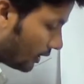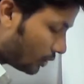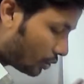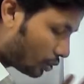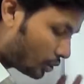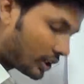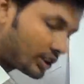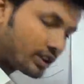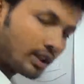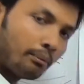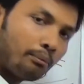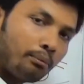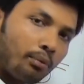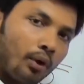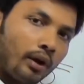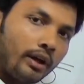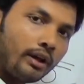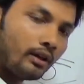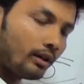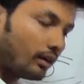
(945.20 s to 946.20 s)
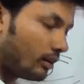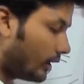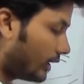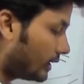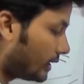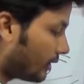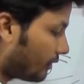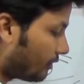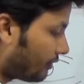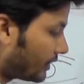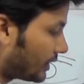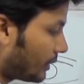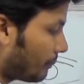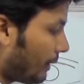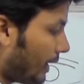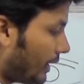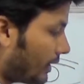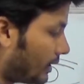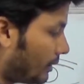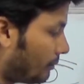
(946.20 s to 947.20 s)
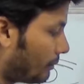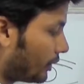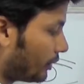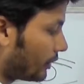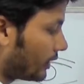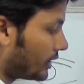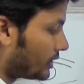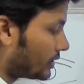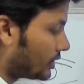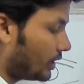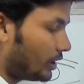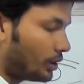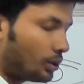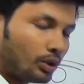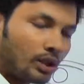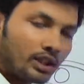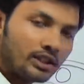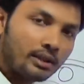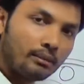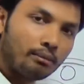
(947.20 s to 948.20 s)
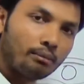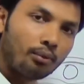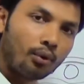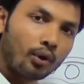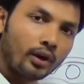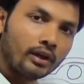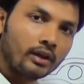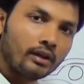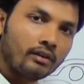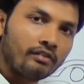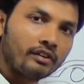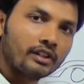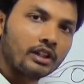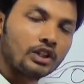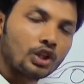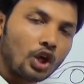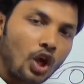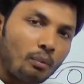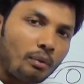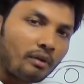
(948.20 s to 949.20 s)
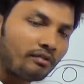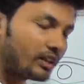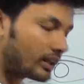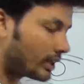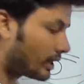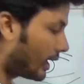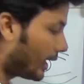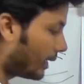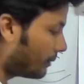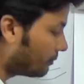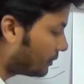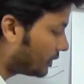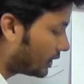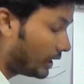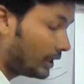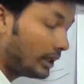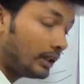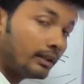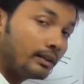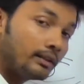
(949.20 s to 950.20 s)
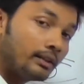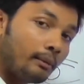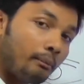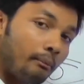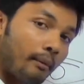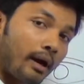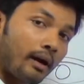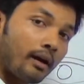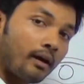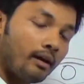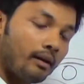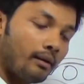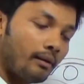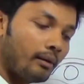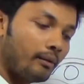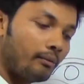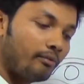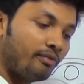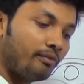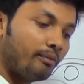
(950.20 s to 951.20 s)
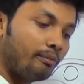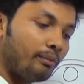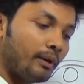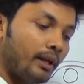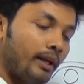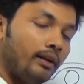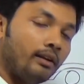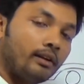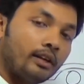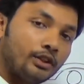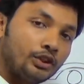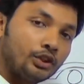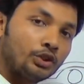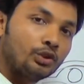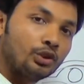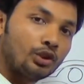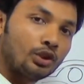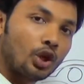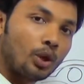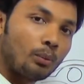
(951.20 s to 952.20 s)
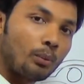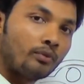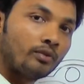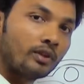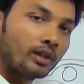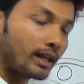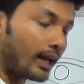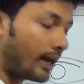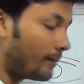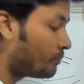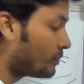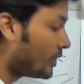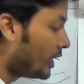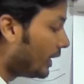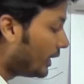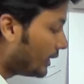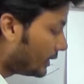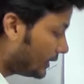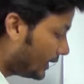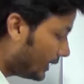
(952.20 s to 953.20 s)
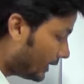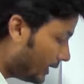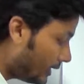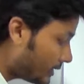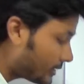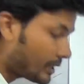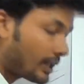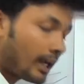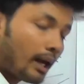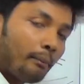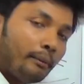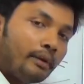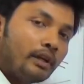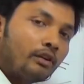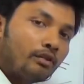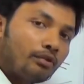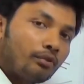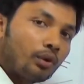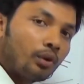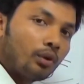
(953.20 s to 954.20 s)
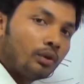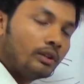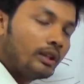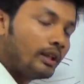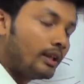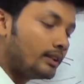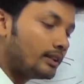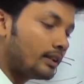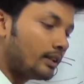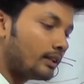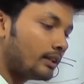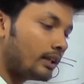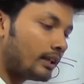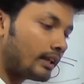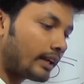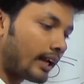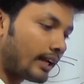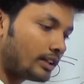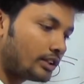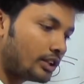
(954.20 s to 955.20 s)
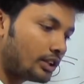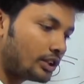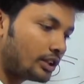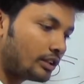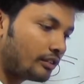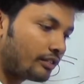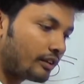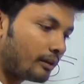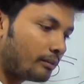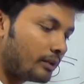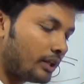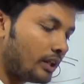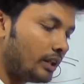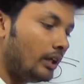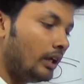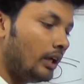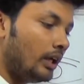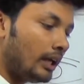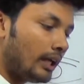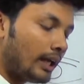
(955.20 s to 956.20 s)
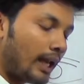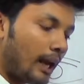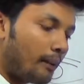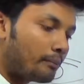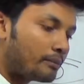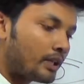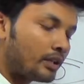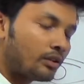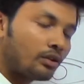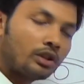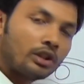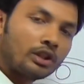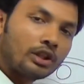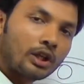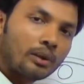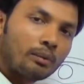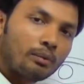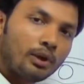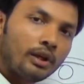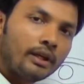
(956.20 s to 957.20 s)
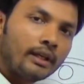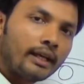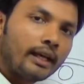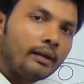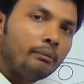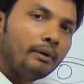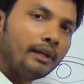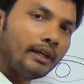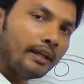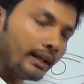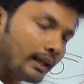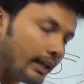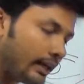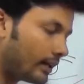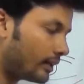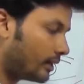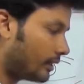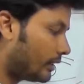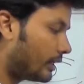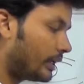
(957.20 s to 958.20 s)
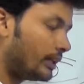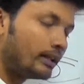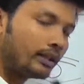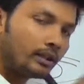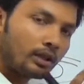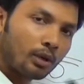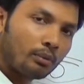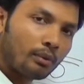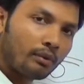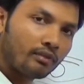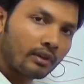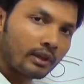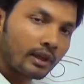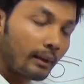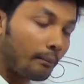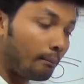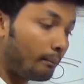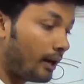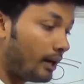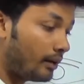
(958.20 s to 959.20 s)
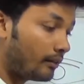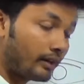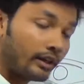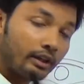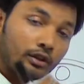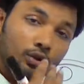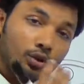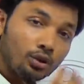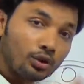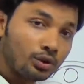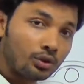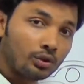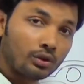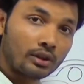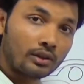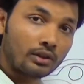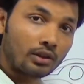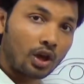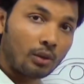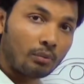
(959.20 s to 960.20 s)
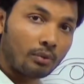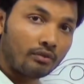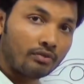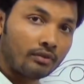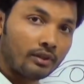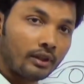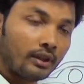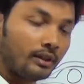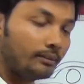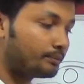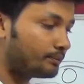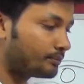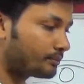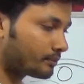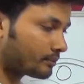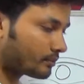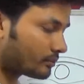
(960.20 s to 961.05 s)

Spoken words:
to the some point, and for the Mach number you can say, to the some point, for the top of the climb, till the plane reaches to the top of the climb, there is a laminar flow. There is the transition from the laminar to the turbulent can be delayed till the top of the climb. But when it goes to the top of the